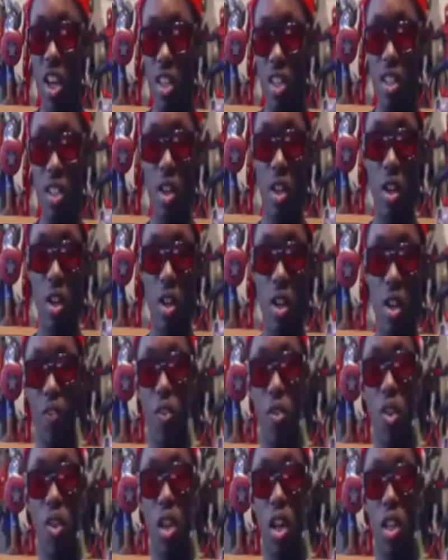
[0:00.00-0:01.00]
So
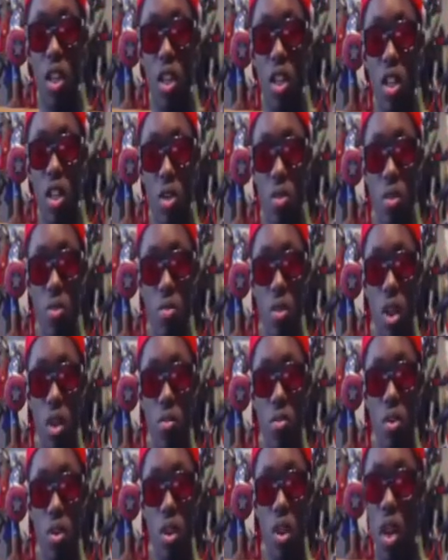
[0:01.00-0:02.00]
if you guys don't
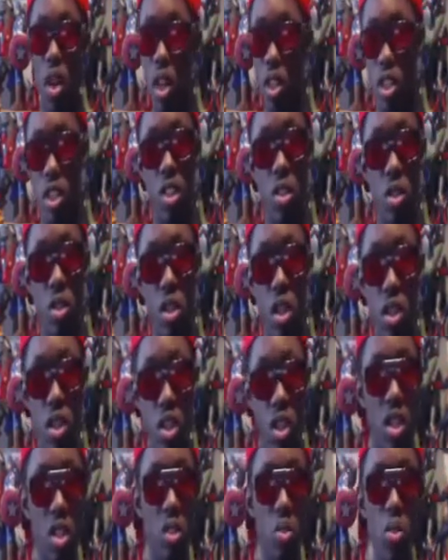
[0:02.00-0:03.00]
remember, this
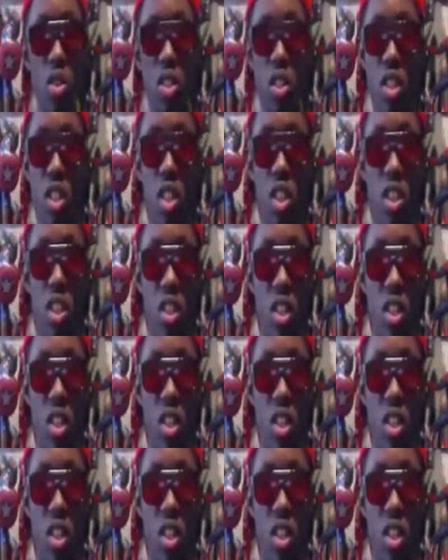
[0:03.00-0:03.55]
was